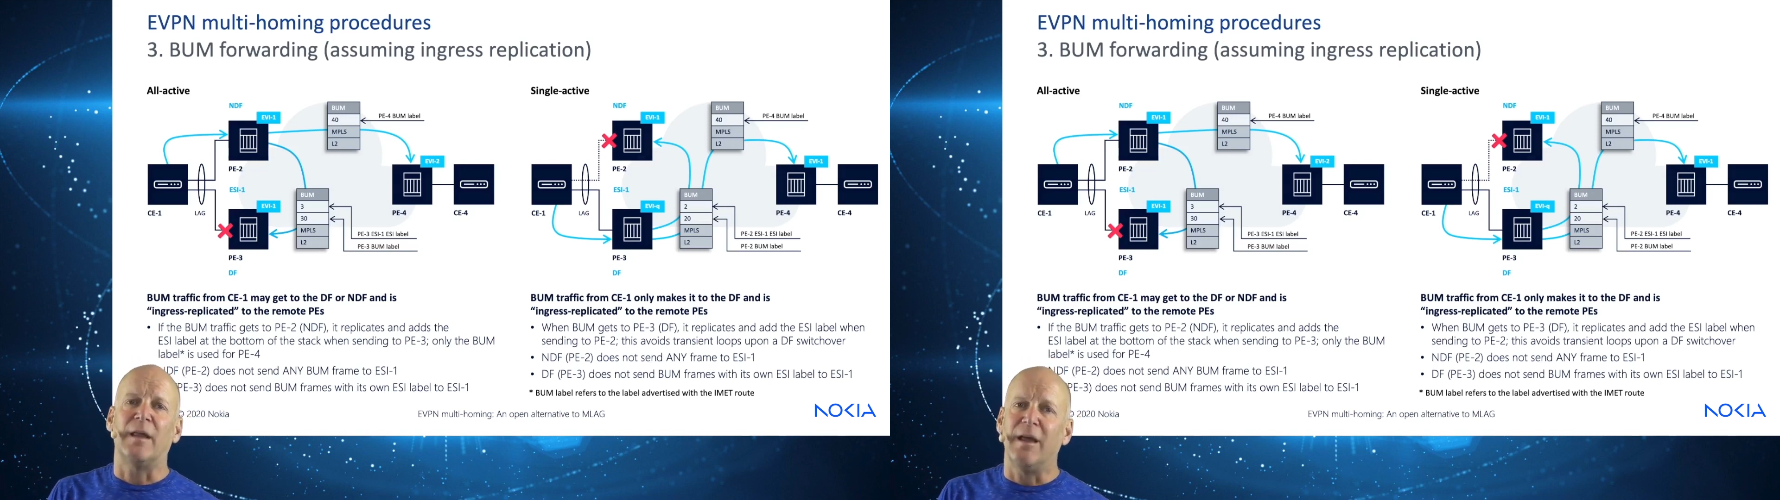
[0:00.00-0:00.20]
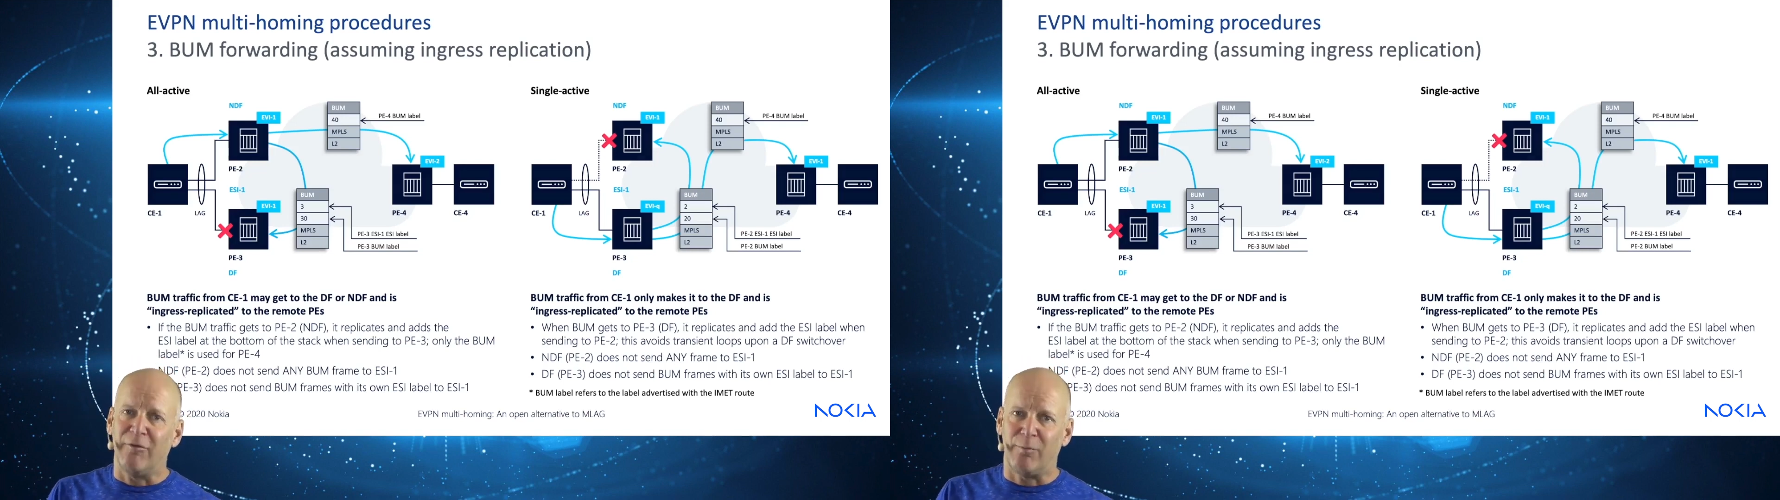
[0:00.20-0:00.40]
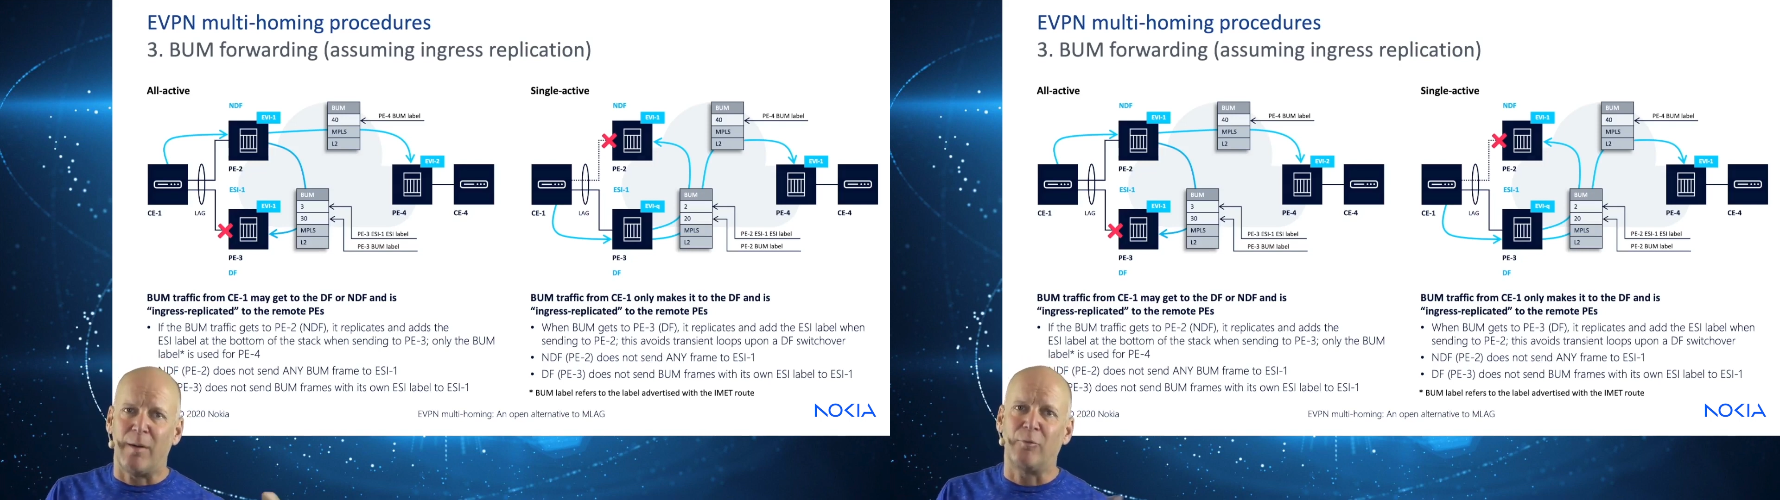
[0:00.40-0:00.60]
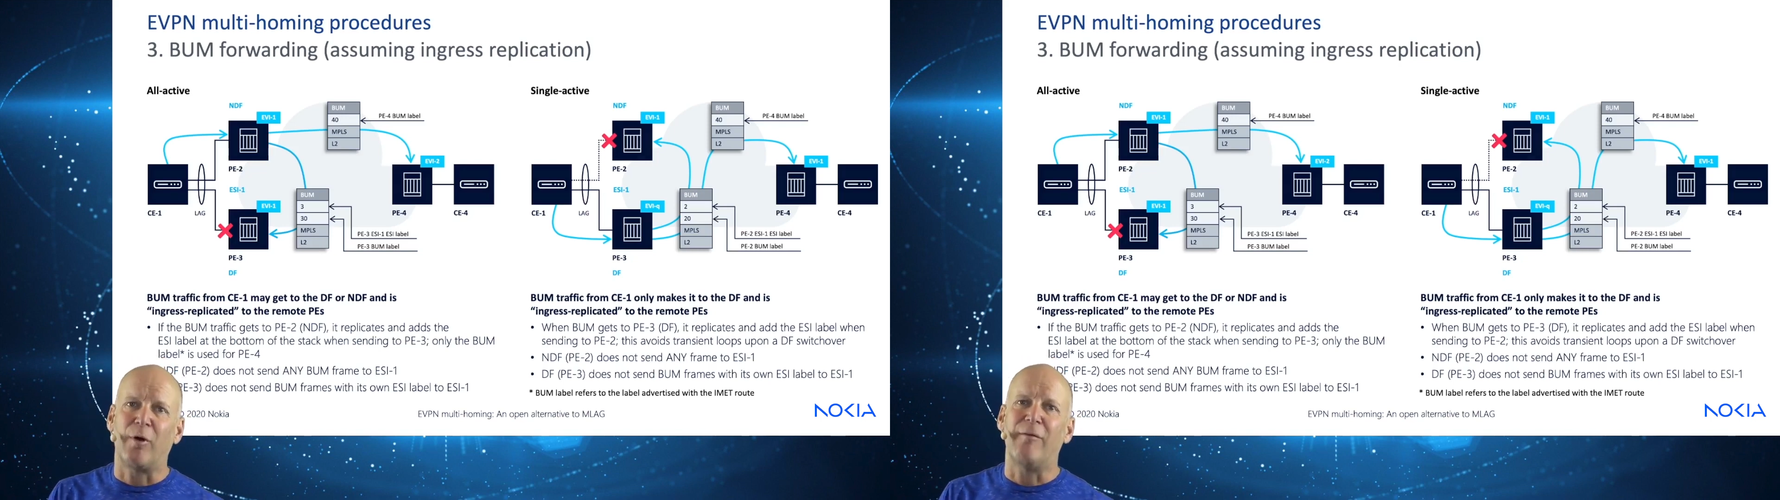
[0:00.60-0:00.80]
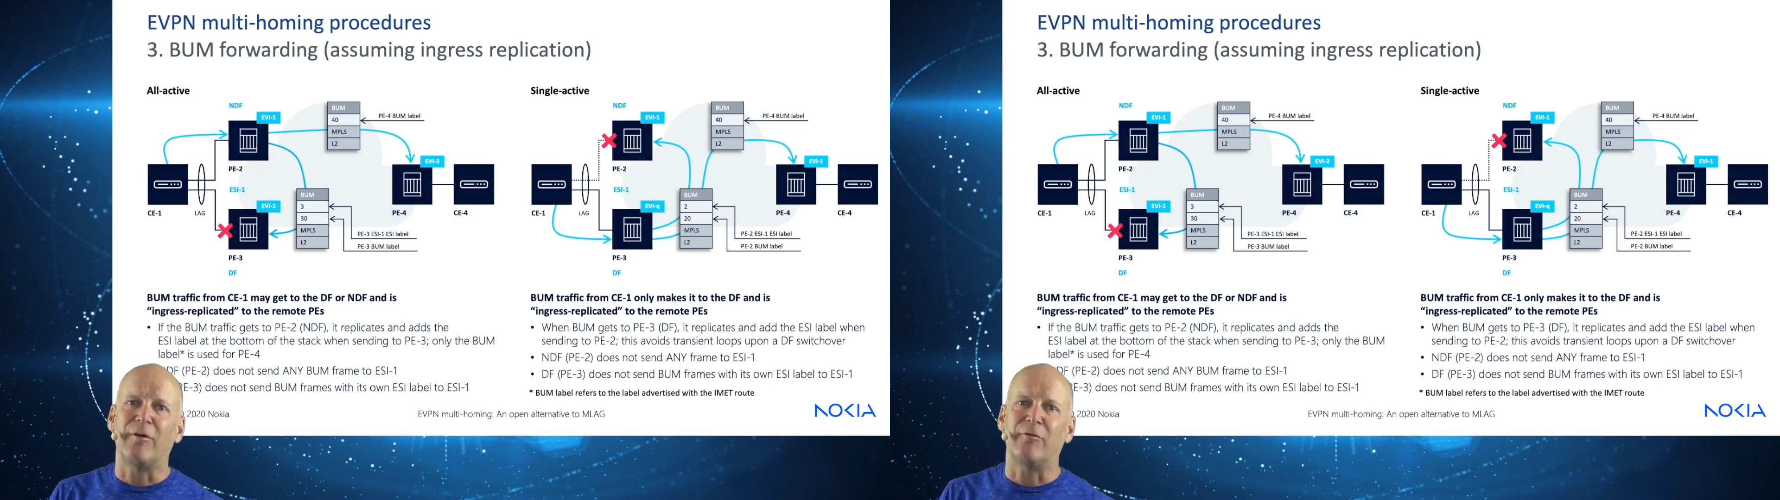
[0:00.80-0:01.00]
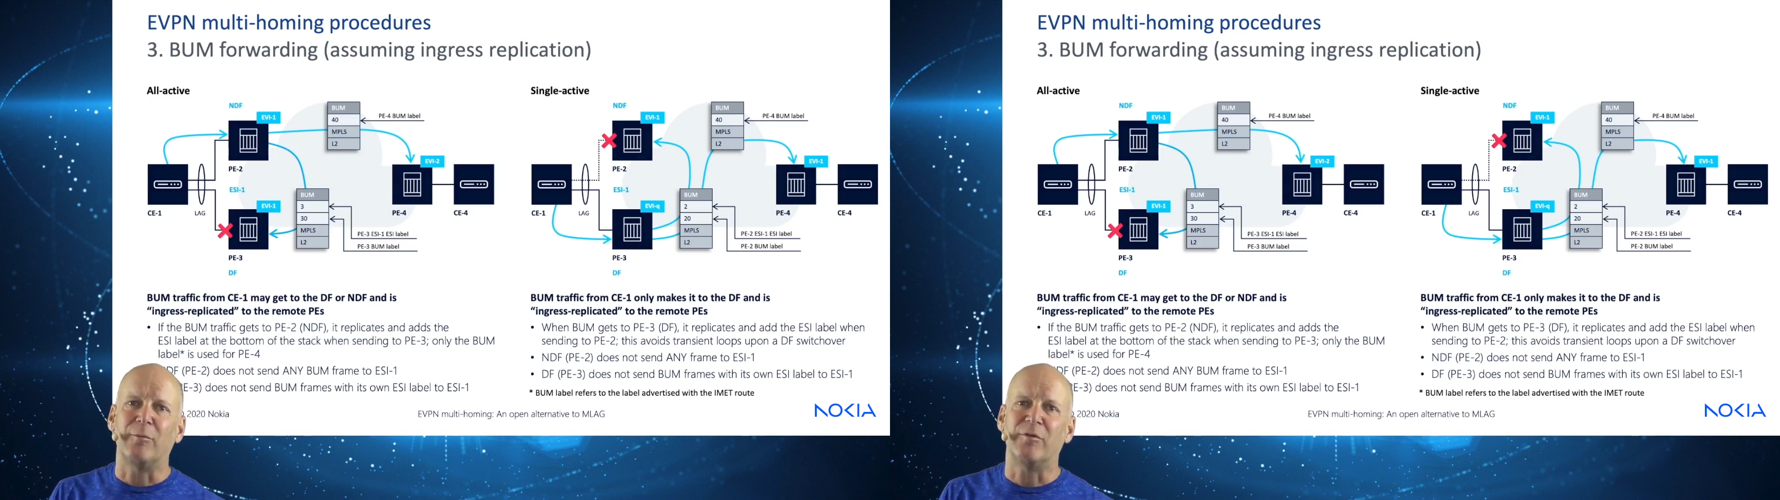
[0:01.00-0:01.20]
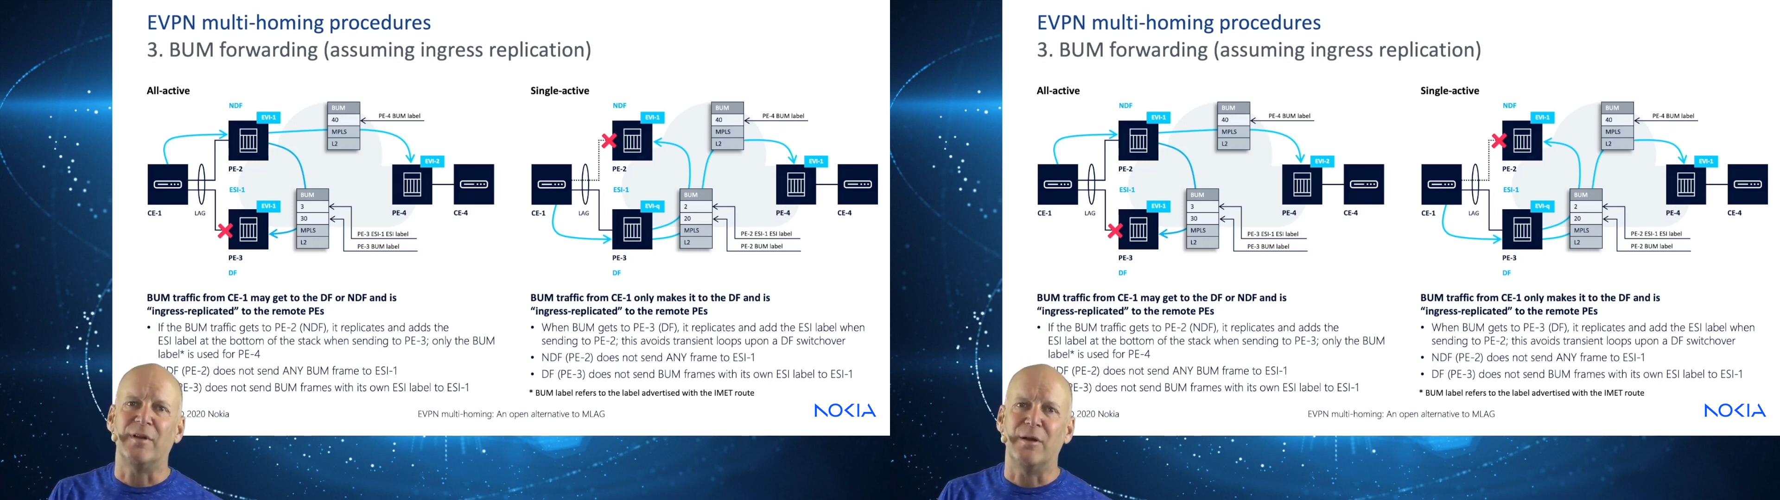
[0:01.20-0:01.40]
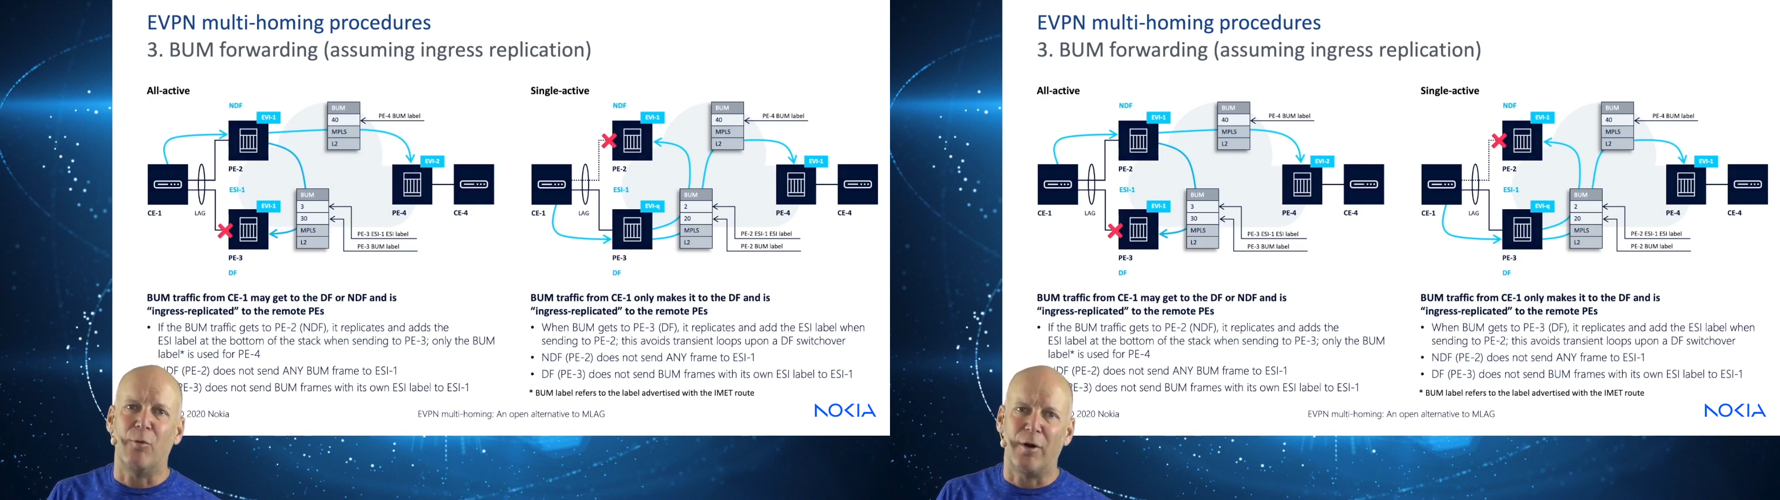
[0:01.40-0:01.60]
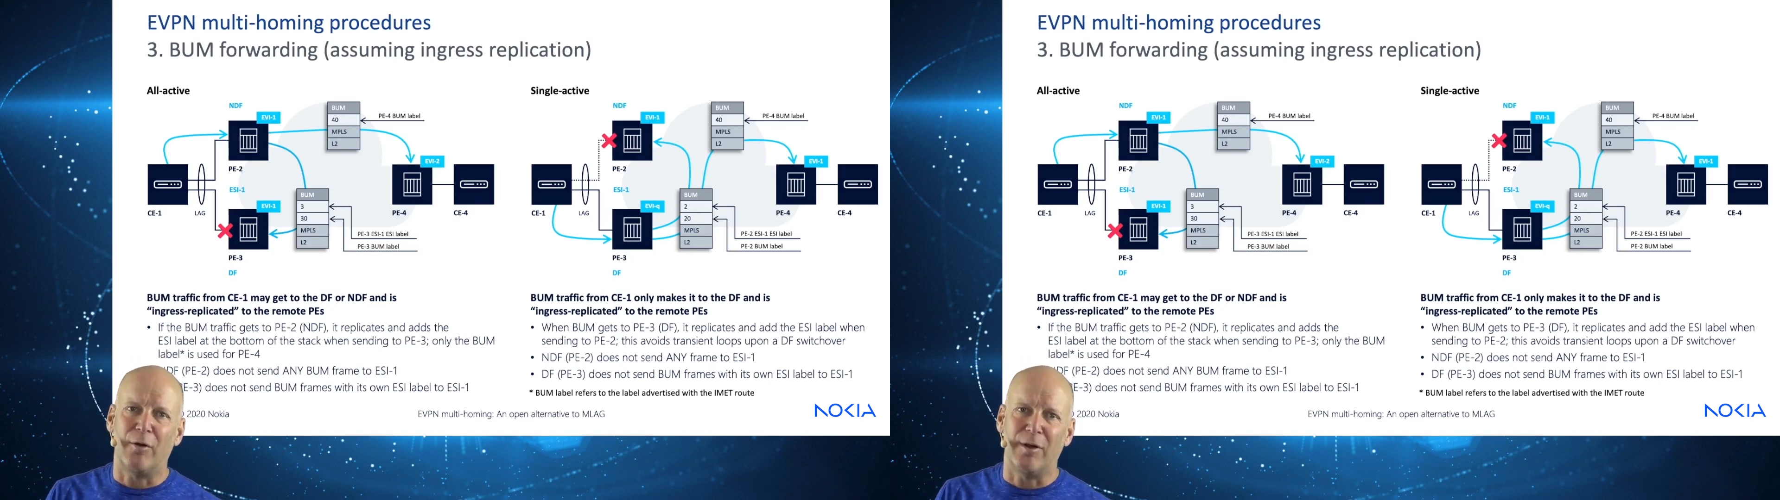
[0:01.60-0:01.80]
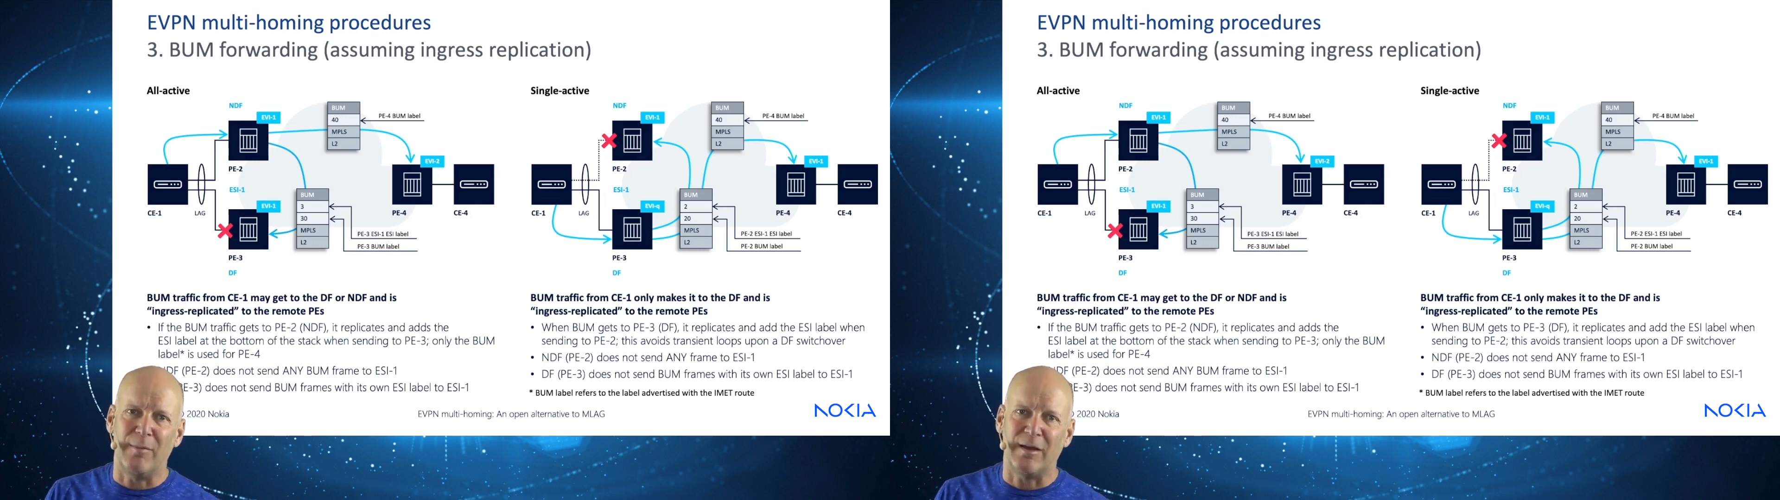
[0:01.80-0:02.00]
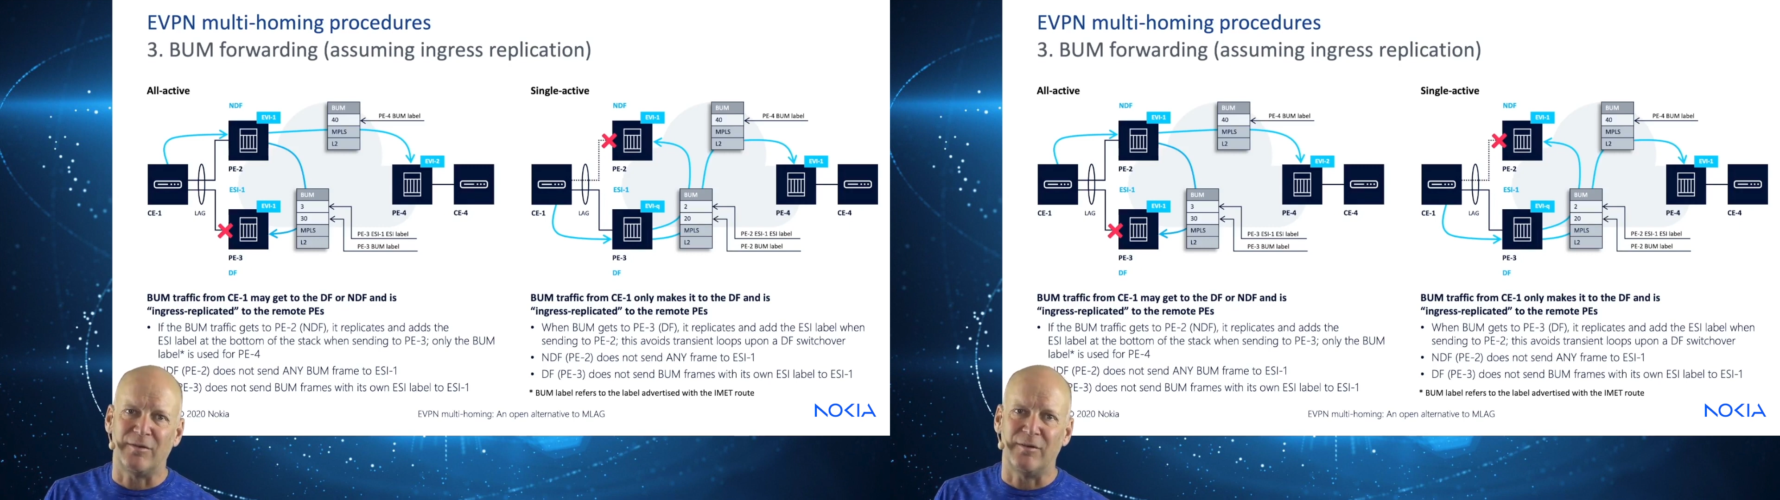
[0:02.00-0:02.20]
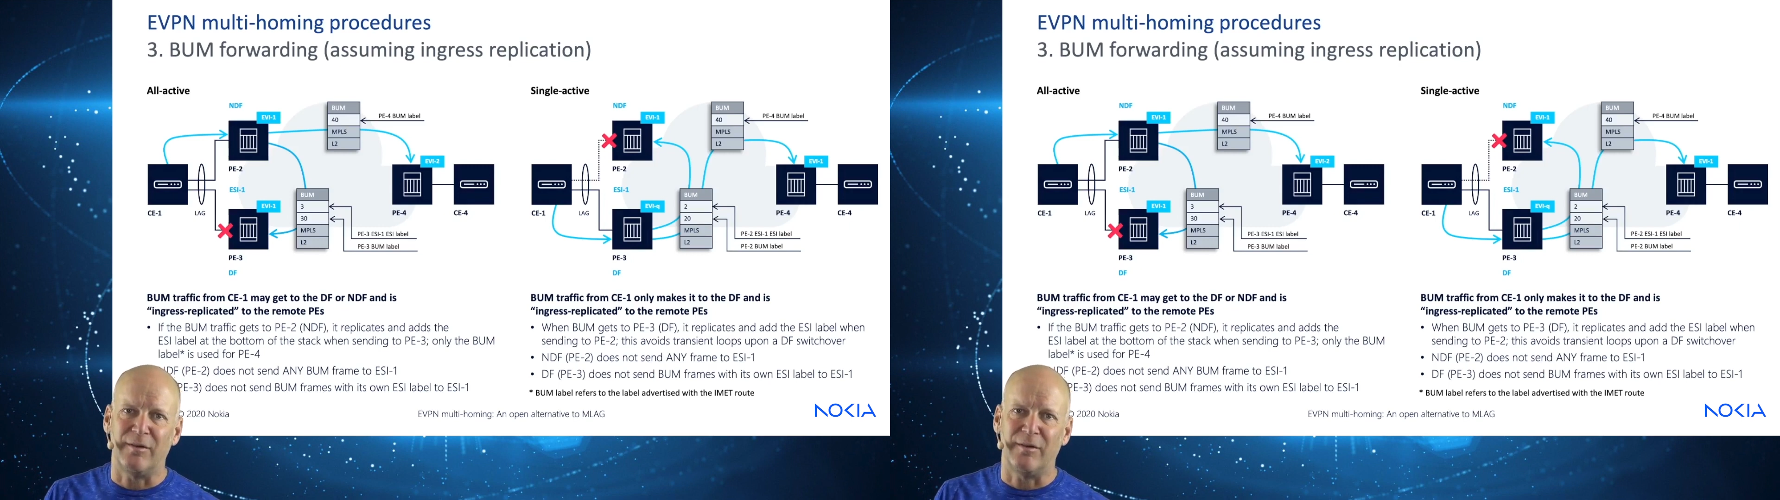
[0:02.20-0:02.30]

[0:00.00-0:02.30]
if bum traffic from CE1 only makes it